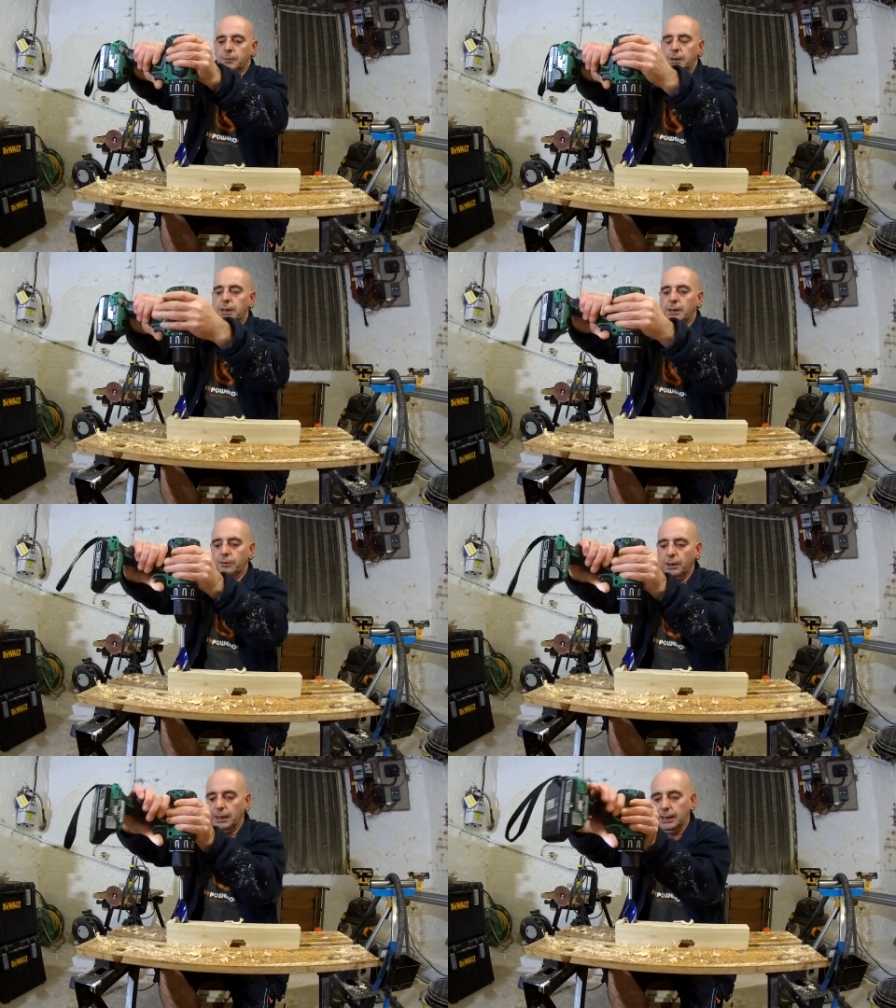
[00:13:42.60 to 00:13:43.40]
it
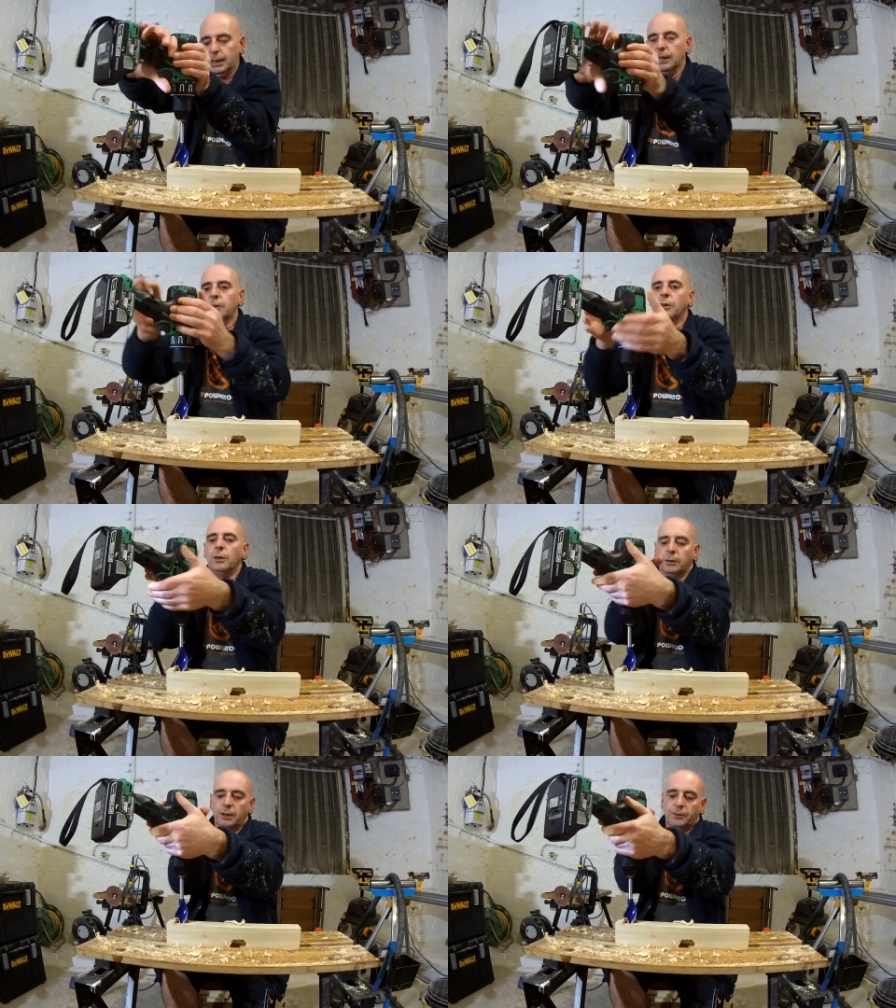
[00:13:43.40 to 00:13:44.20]
doesn't like it at
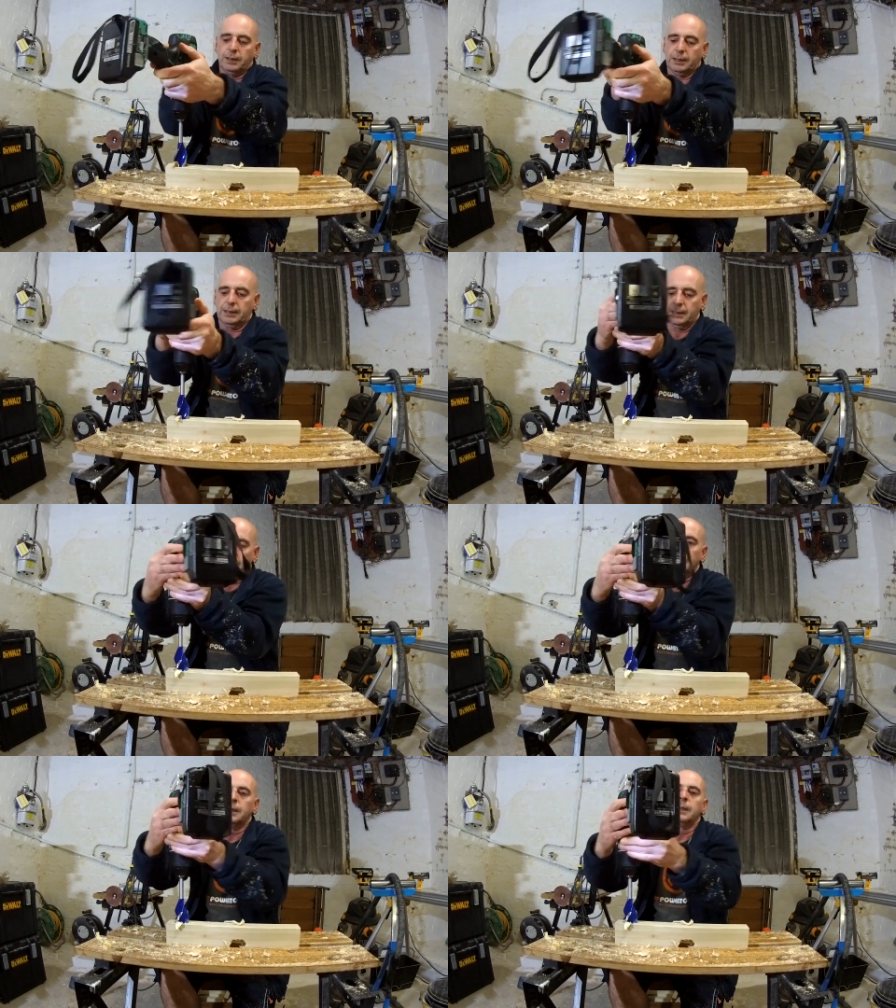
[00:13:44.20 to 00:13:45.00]
all, does it?
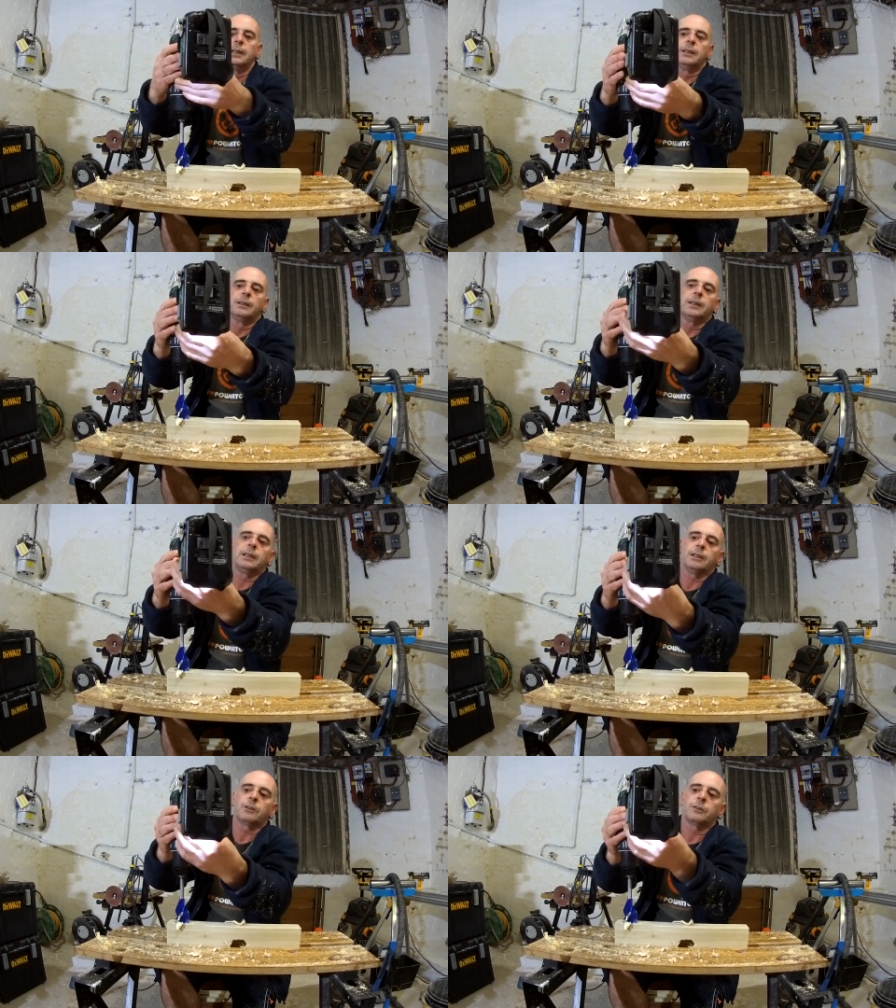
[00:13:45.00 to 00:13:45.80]
Well,
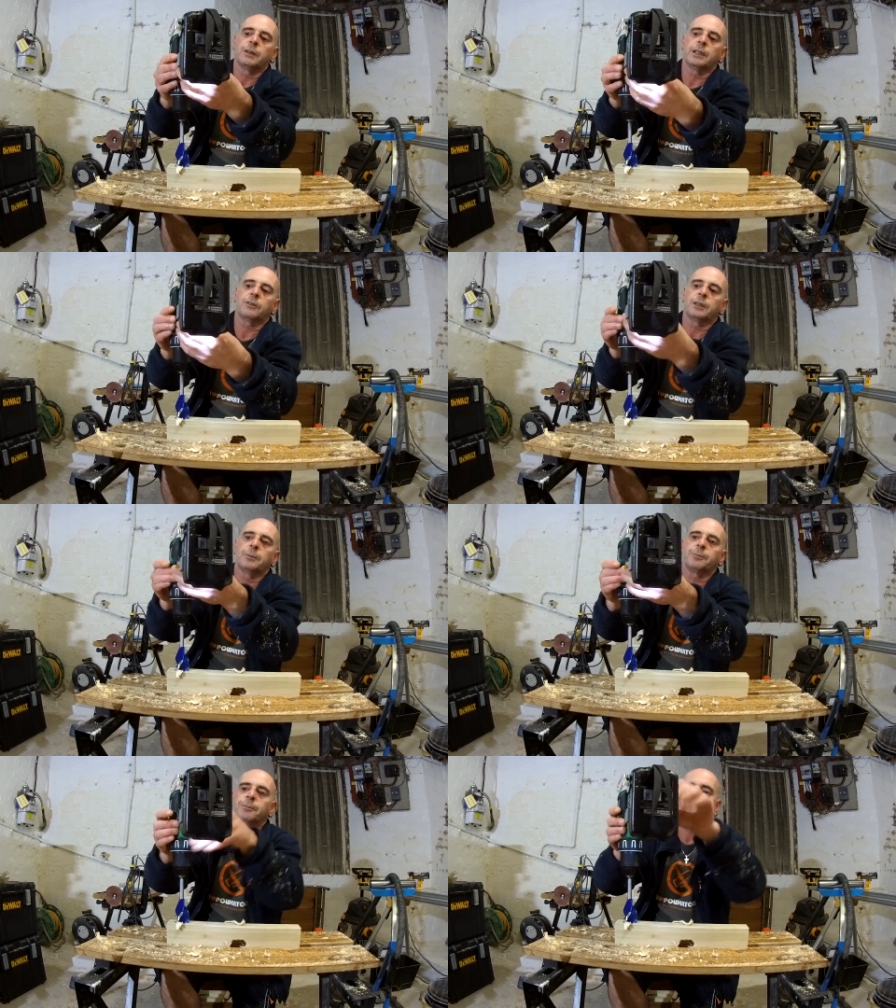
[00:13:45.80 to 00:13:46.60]
let's reverse
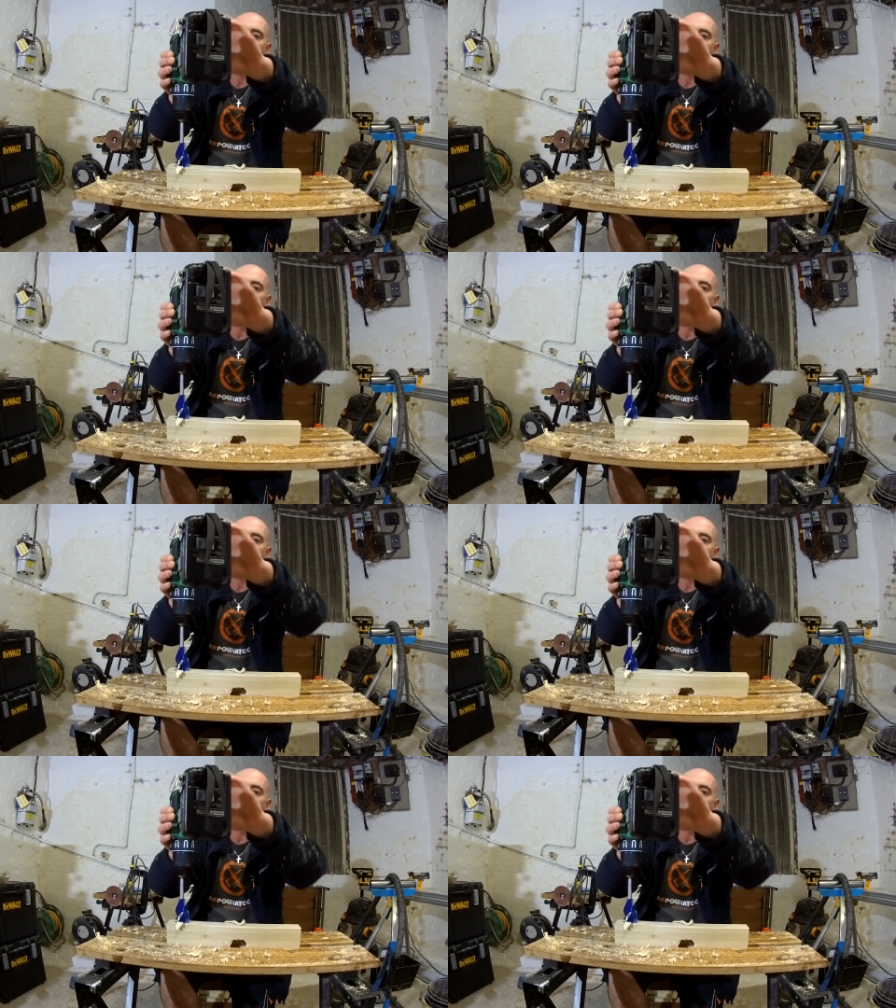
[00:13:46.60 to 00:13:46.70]
it.